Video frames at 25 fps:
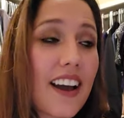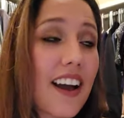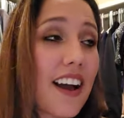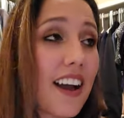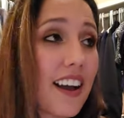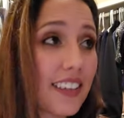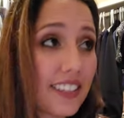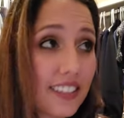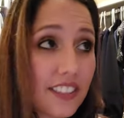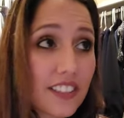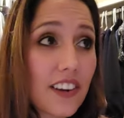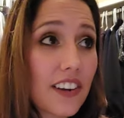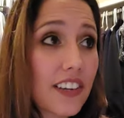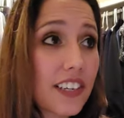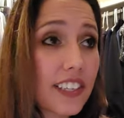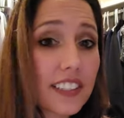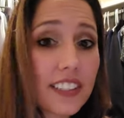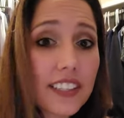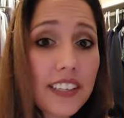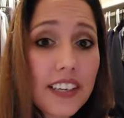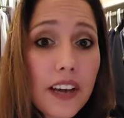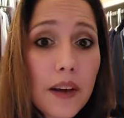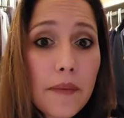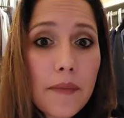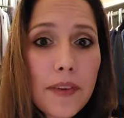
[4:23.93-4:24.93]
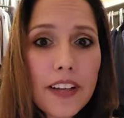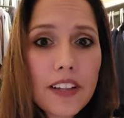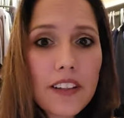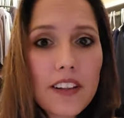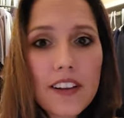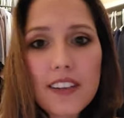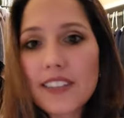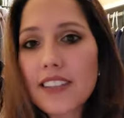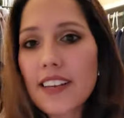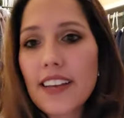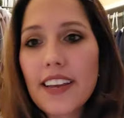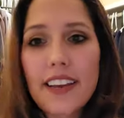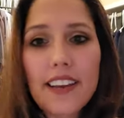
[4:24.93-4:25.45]
I started cleaning out my
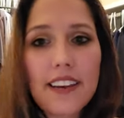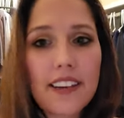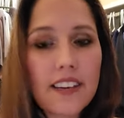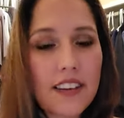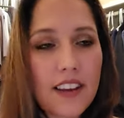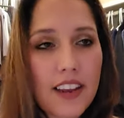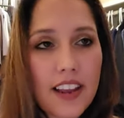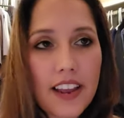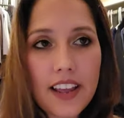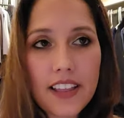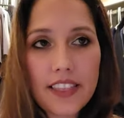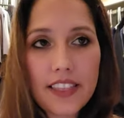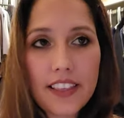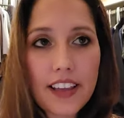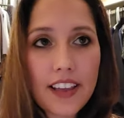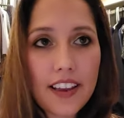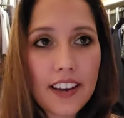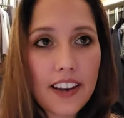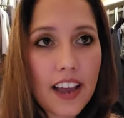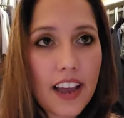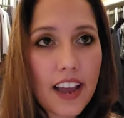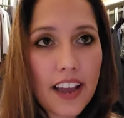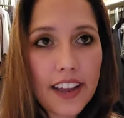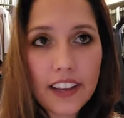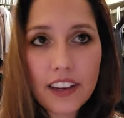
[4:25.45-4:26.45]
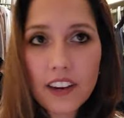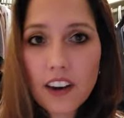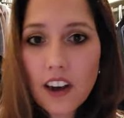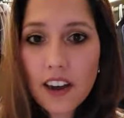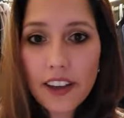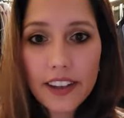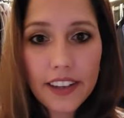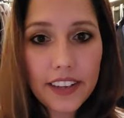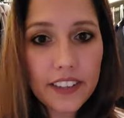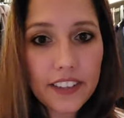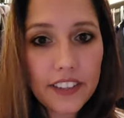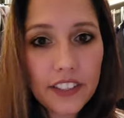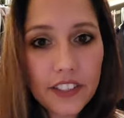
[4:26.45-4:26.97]
closet. And then I
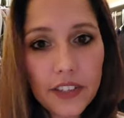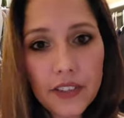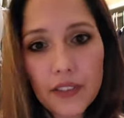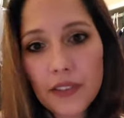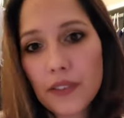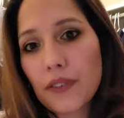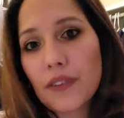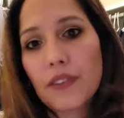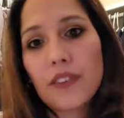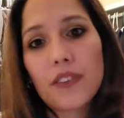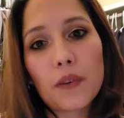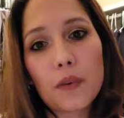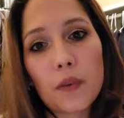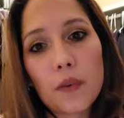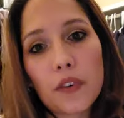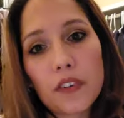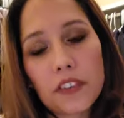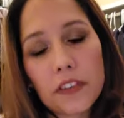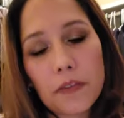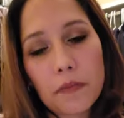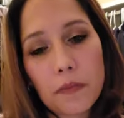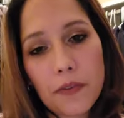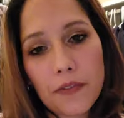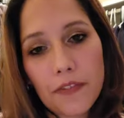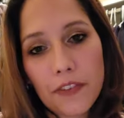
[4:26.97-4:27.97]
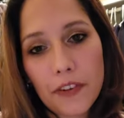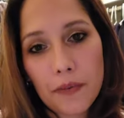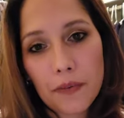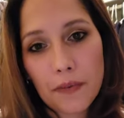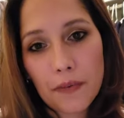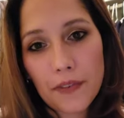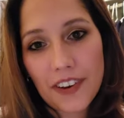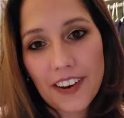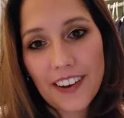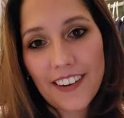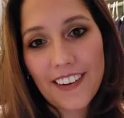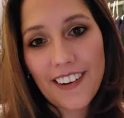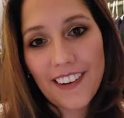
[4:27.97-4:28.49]
got into the world of
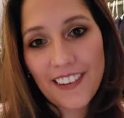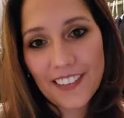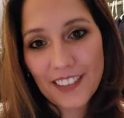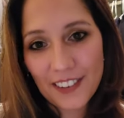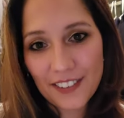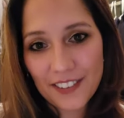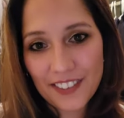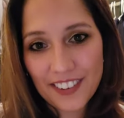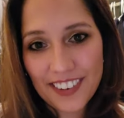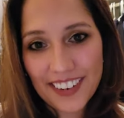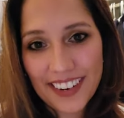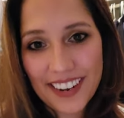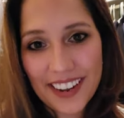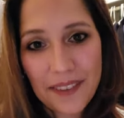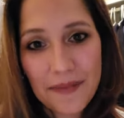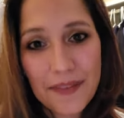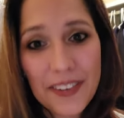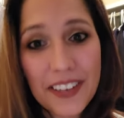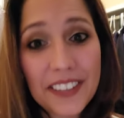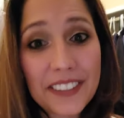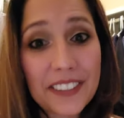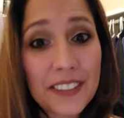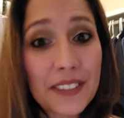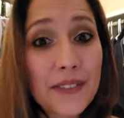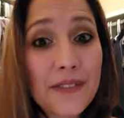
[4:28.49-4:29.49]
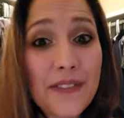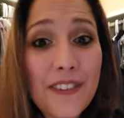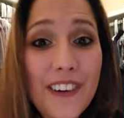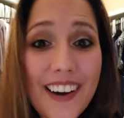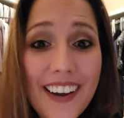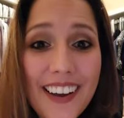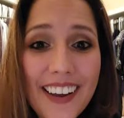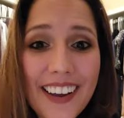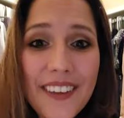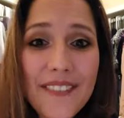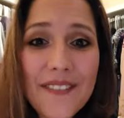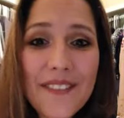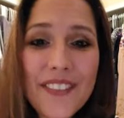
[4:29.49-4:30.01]
perfumery all over again. Because
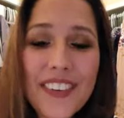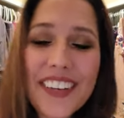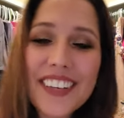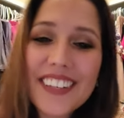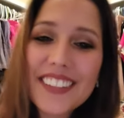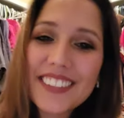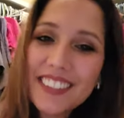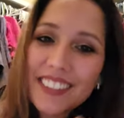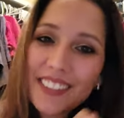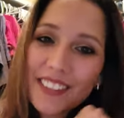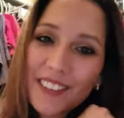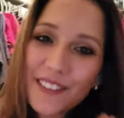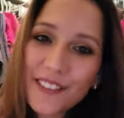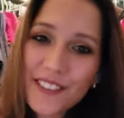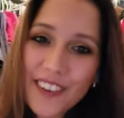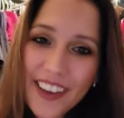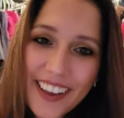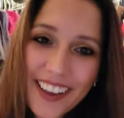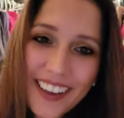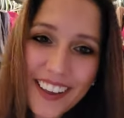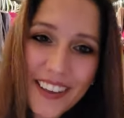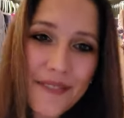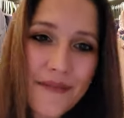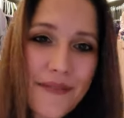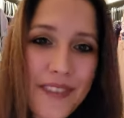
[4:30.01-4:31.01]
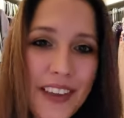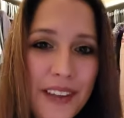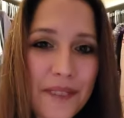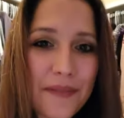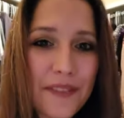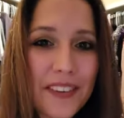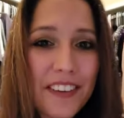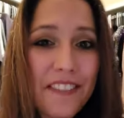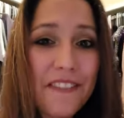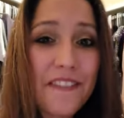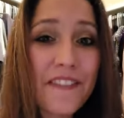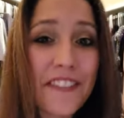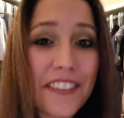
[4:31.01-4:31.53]
why? Because of the way it made
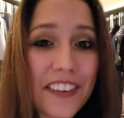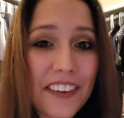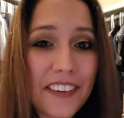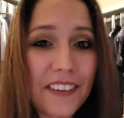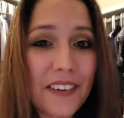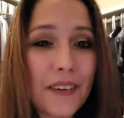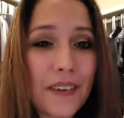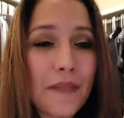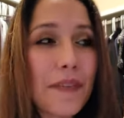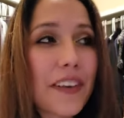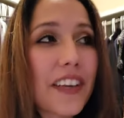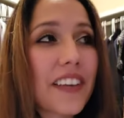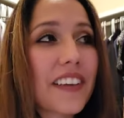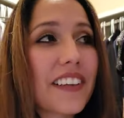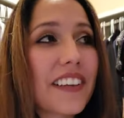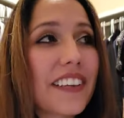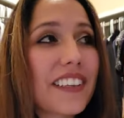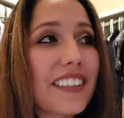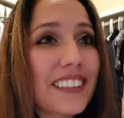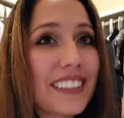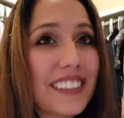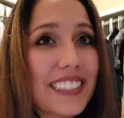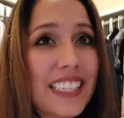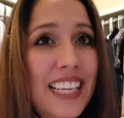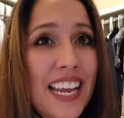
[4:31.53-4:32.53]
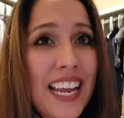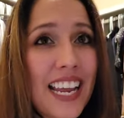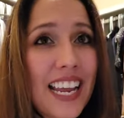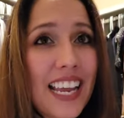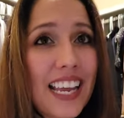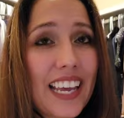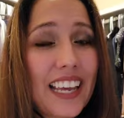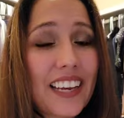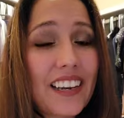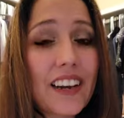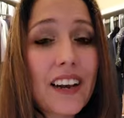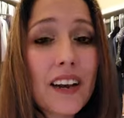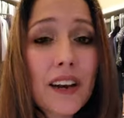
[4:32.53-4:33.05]
me feel. Because
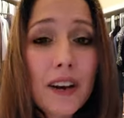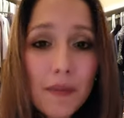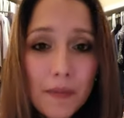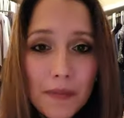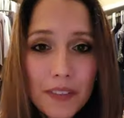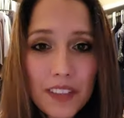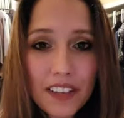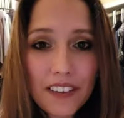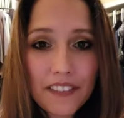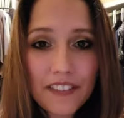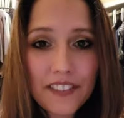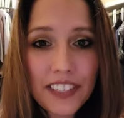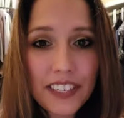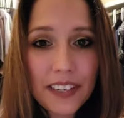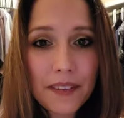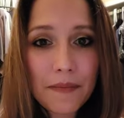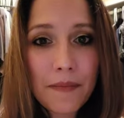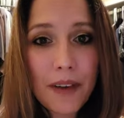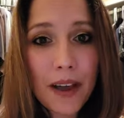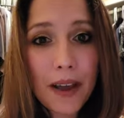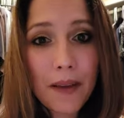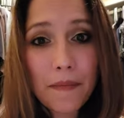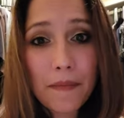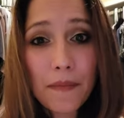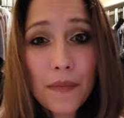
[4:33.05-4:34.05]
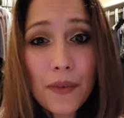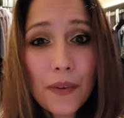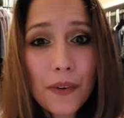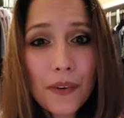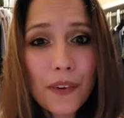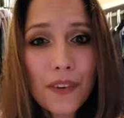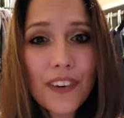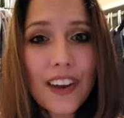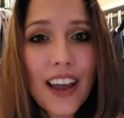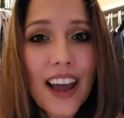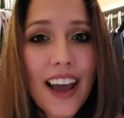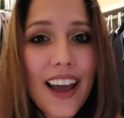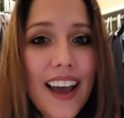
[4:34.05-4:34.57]
it uplifted my
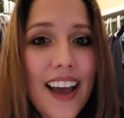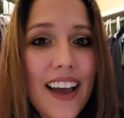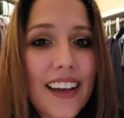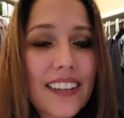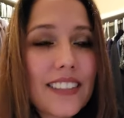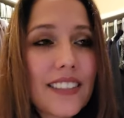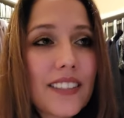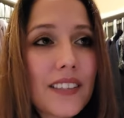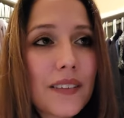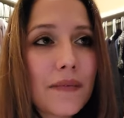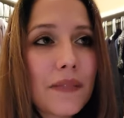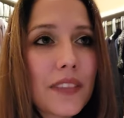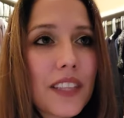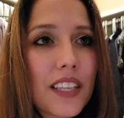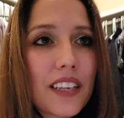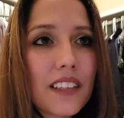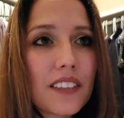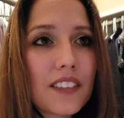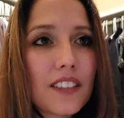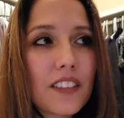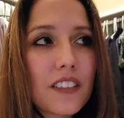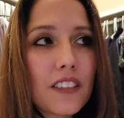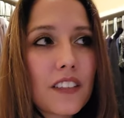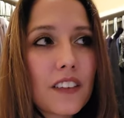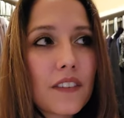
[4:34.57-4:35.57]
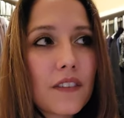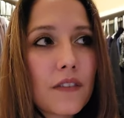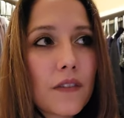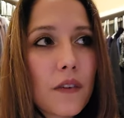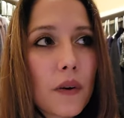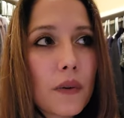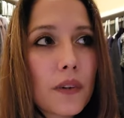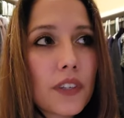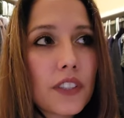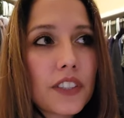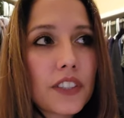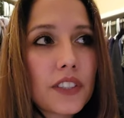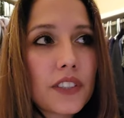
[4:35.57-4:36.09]
mood. I had something to look
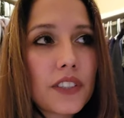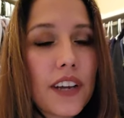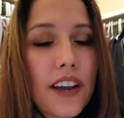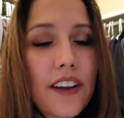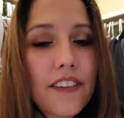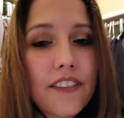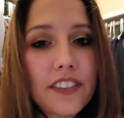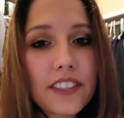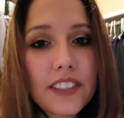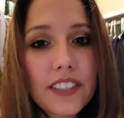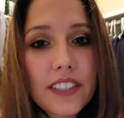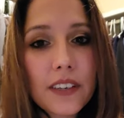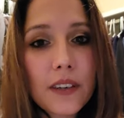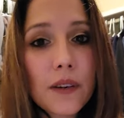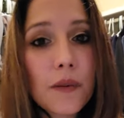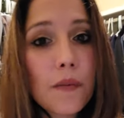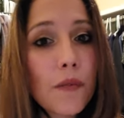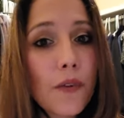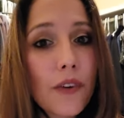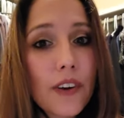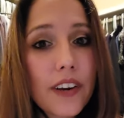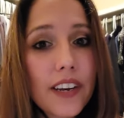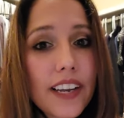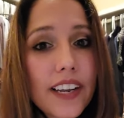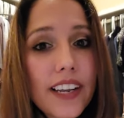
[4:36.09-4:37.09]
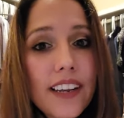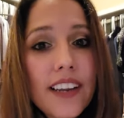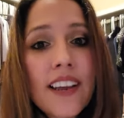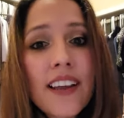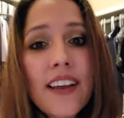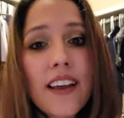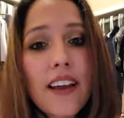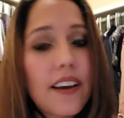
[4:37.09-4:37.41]
forward to every single morning.